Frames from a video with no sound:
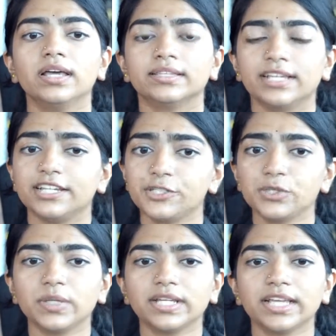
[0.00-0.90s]
The
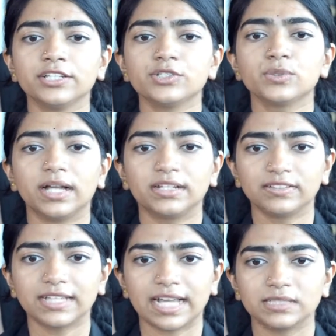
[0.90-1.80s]
issuer can issue
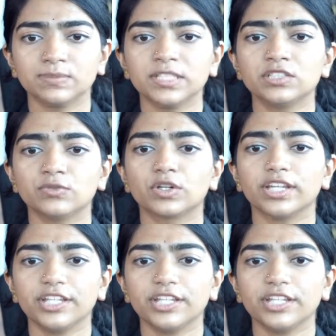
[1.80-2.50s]
advertisements for